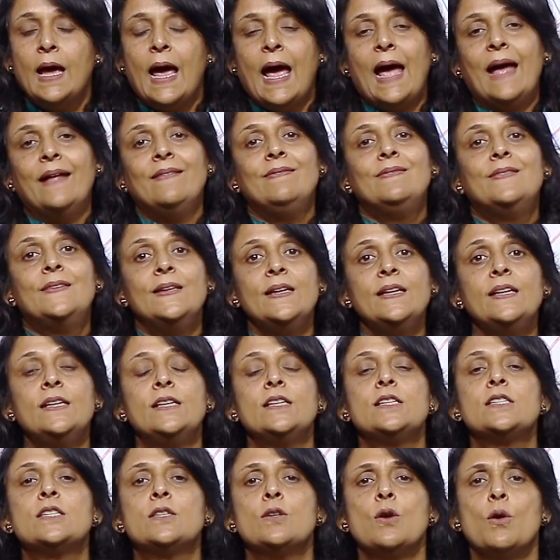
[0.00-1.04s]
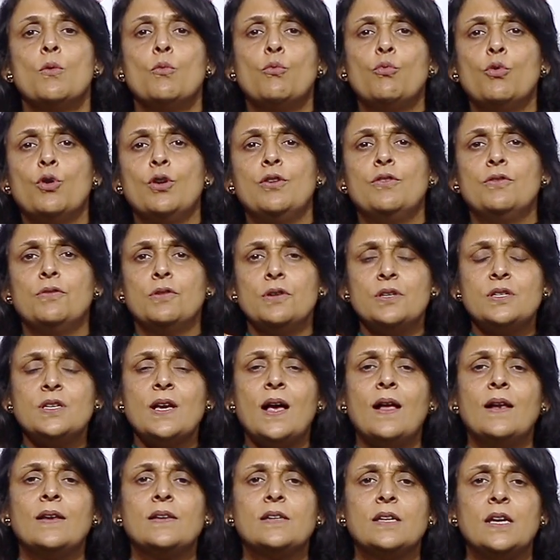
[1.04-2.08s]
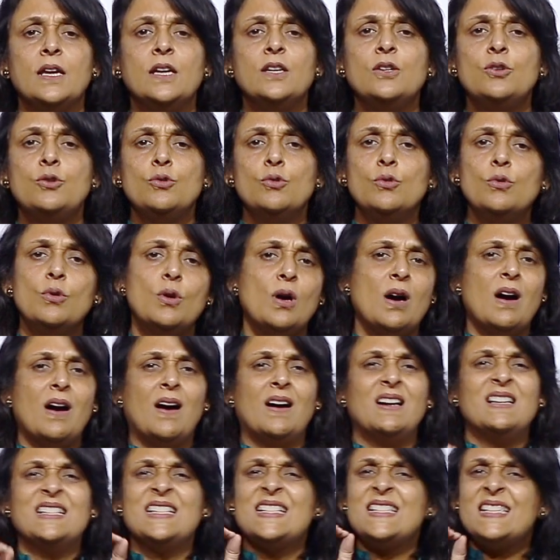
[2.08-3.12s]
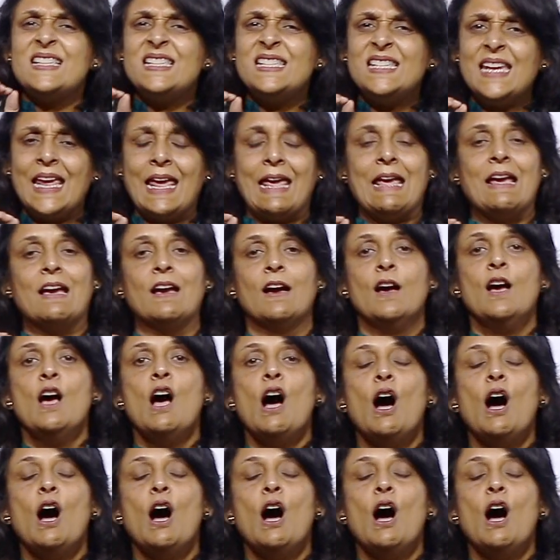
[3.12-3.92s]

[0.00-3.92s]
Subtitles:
And this would result into a stink.